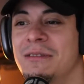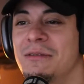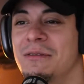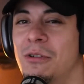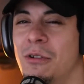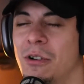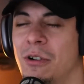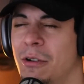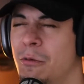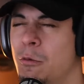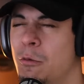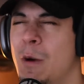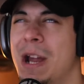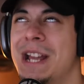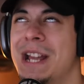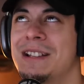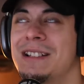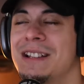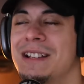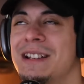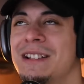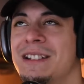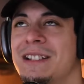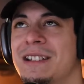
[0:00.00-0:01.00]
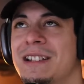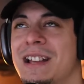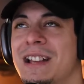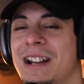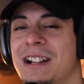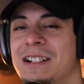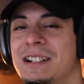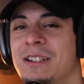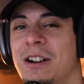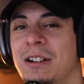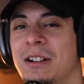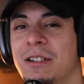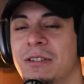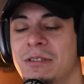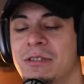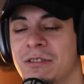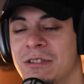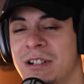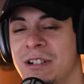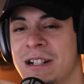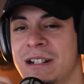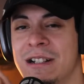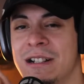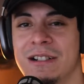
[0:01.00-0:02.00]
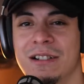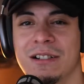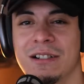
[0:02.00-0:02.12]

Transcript: or "Wait, isn't that idolatry?"